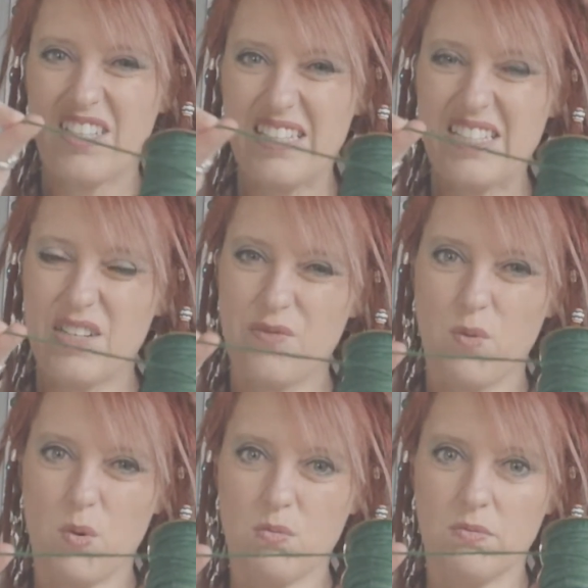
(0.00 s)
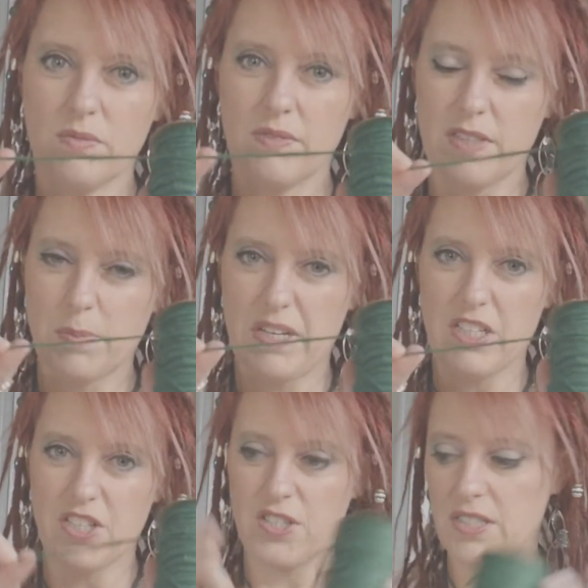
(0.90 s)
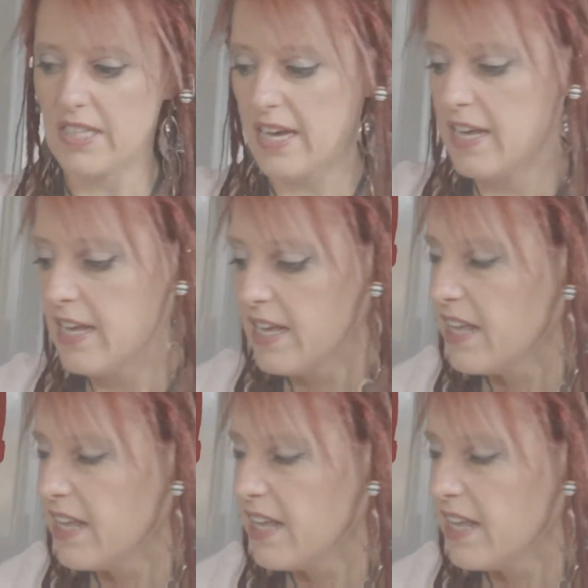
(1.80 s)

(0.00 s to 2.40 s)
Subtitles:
instead of wool. It's better to use that.